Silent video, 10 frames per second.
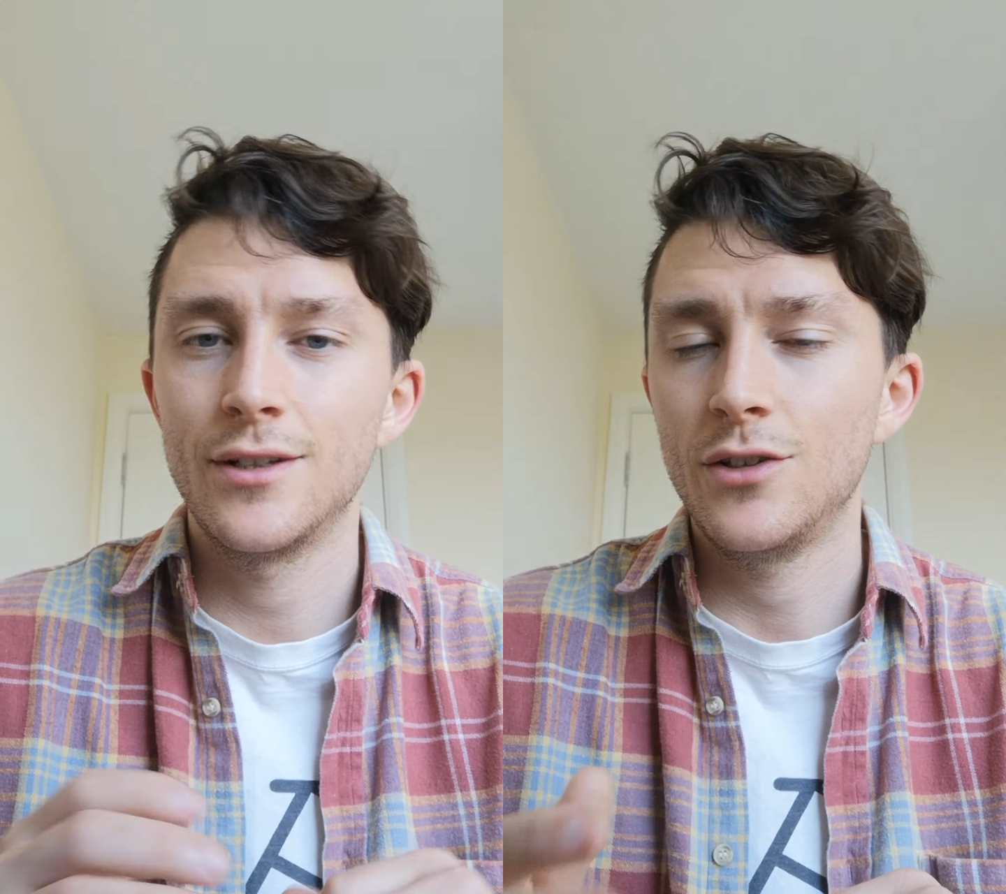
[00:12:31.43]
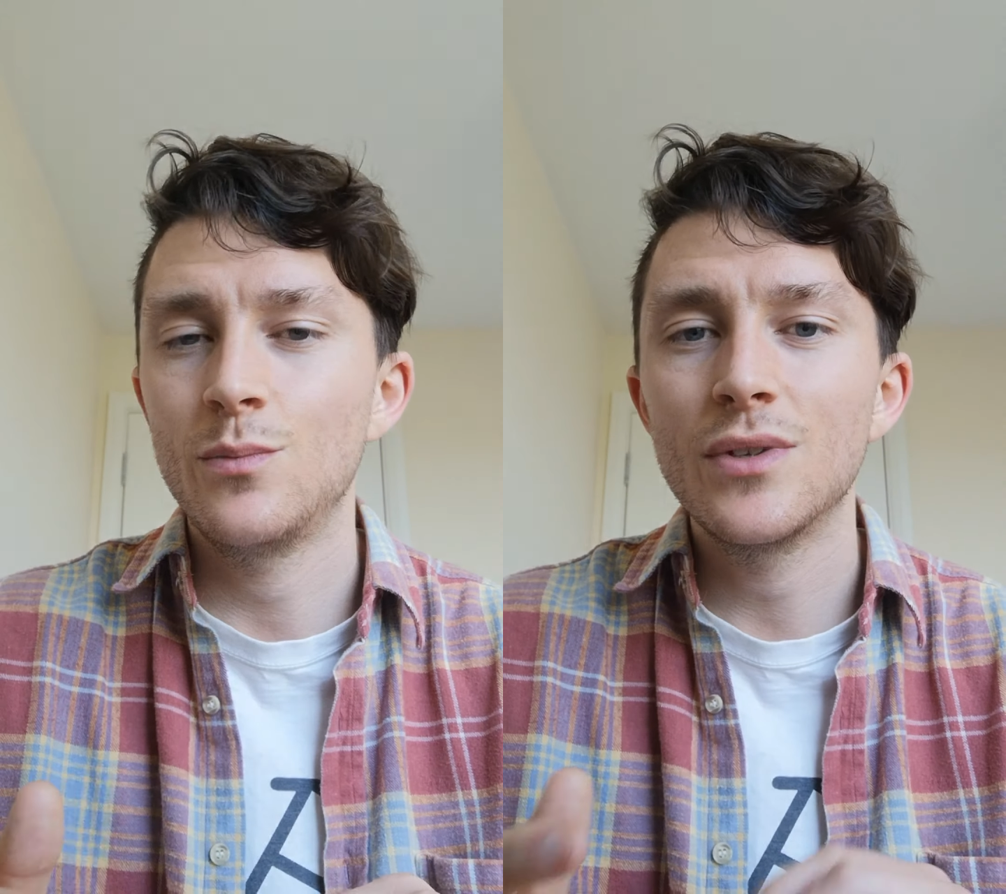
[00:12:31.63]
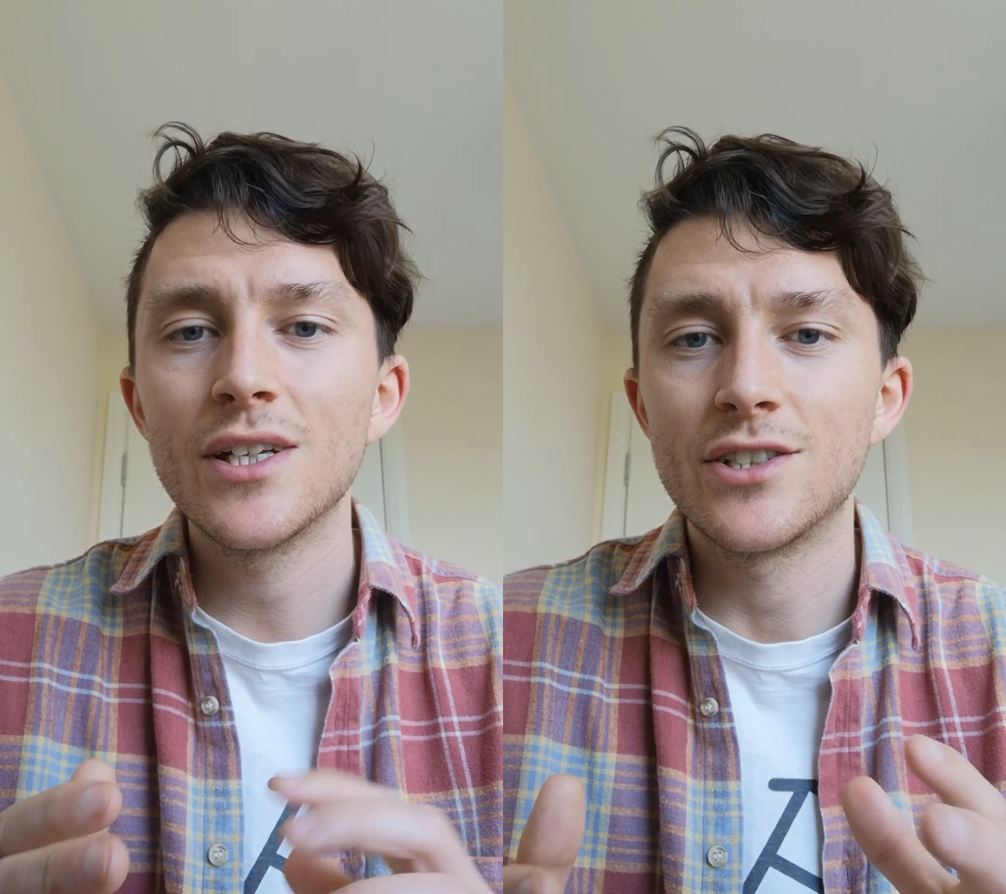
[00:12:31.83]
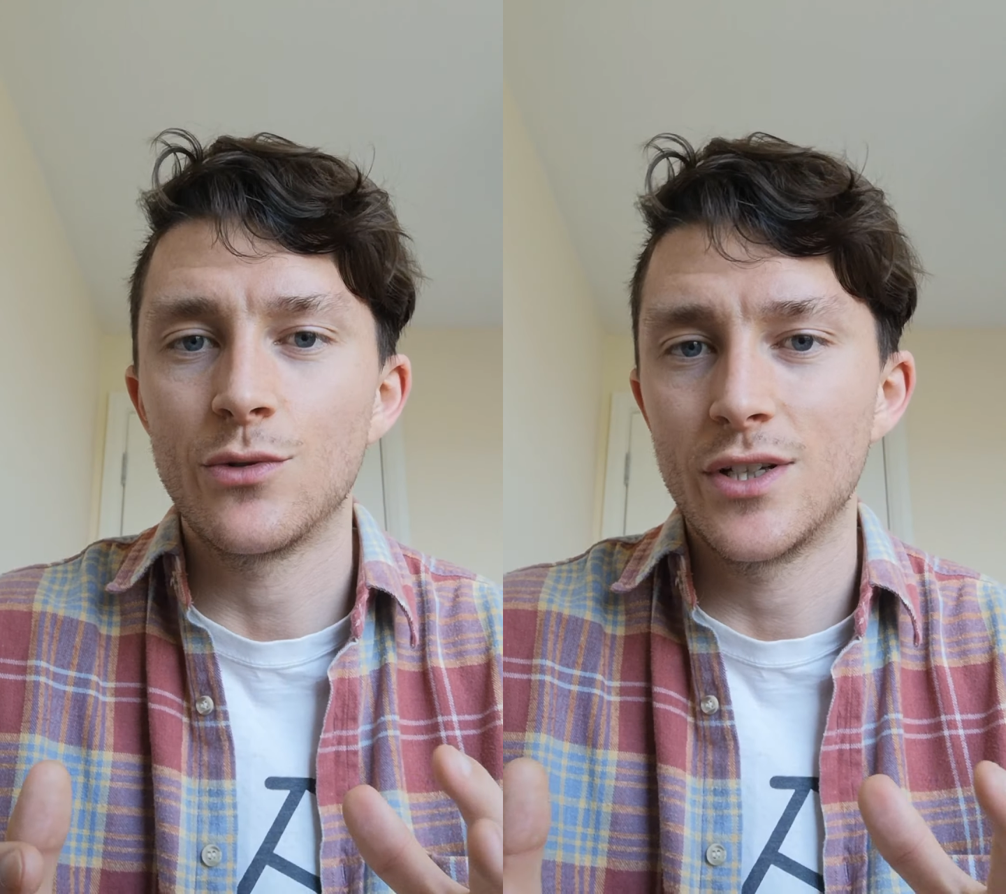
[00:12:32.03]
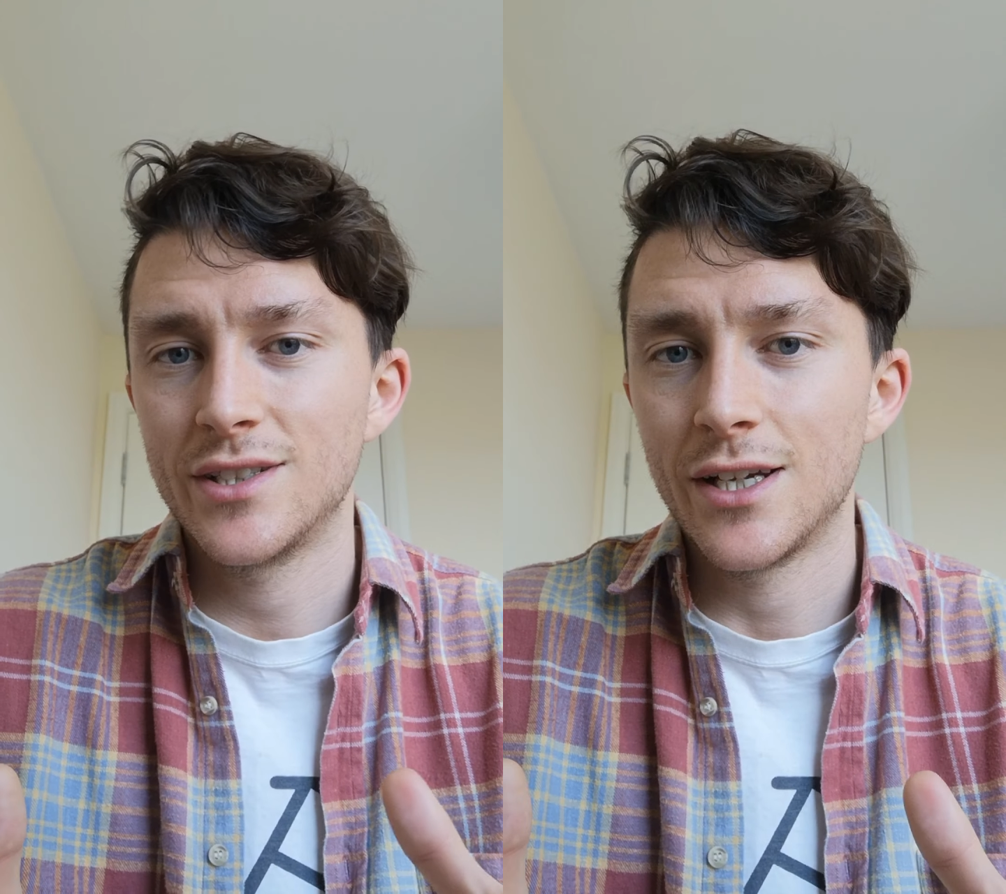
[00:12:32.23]
The easiest
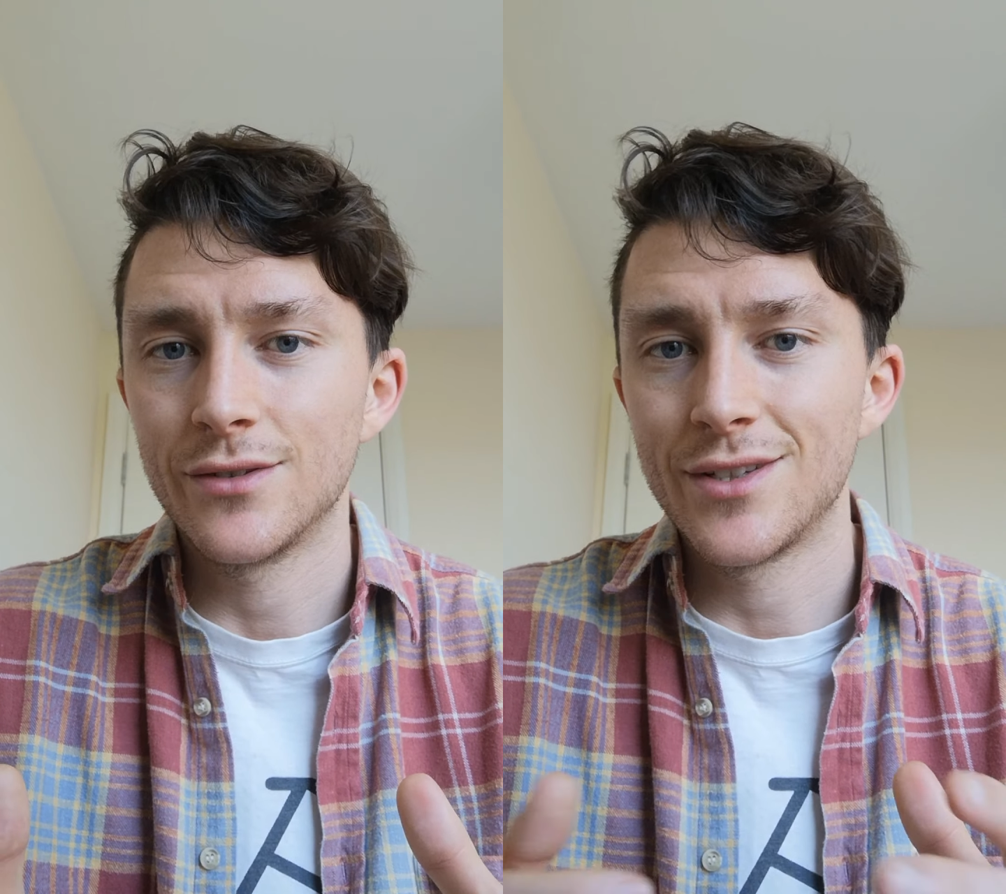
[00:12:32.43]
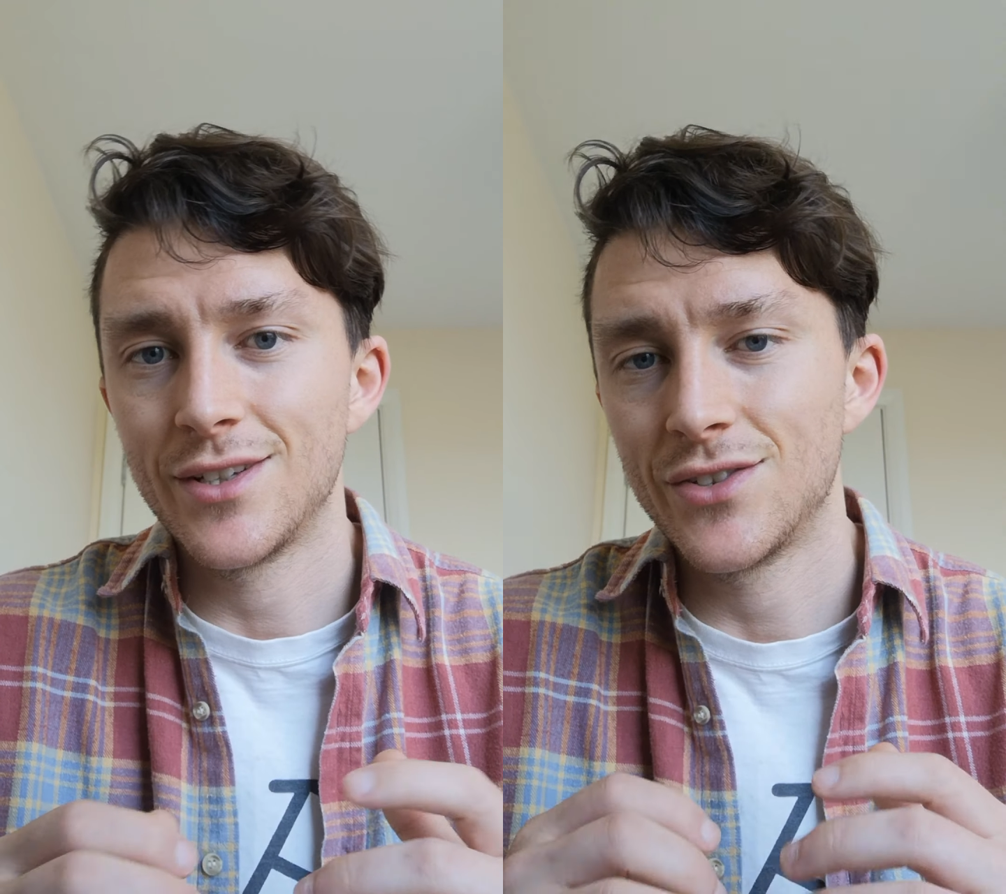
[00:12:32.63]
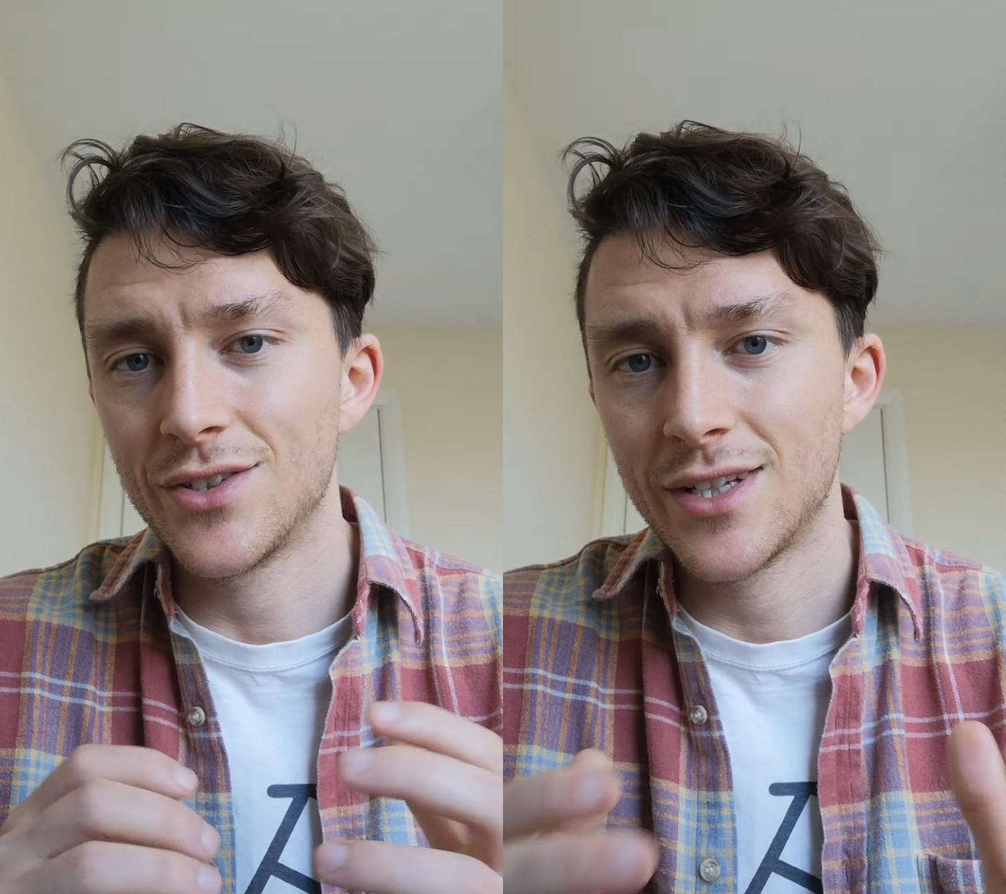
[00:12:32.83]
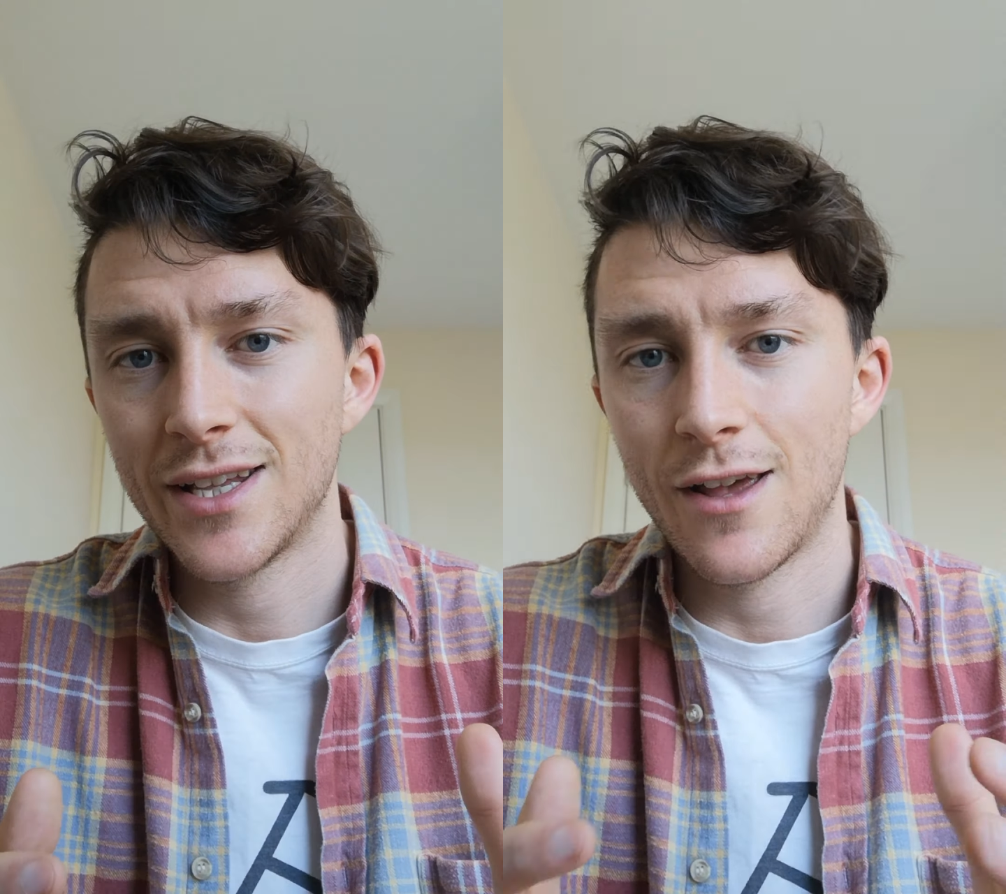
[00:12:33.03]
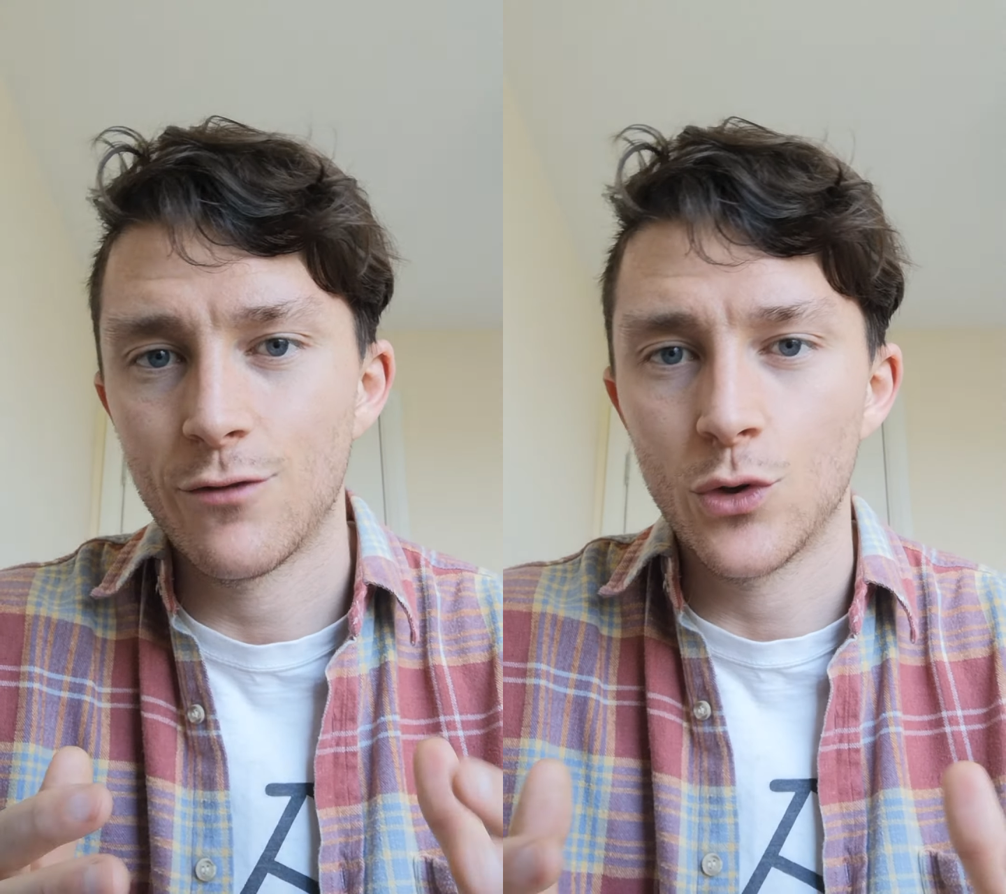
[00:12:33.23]
way to tell this is to stay there for